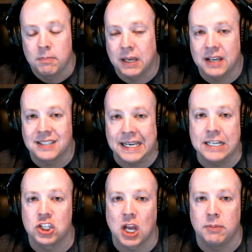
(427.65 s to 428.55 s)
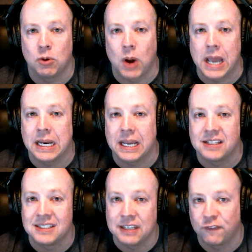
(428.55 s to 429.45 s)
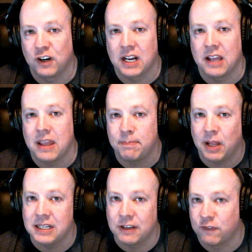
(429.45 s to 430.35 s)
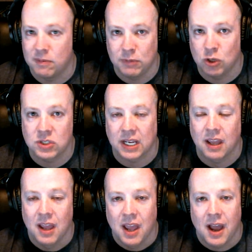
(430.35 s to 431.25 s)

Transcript: because each time you ride it, it's different and they play different music.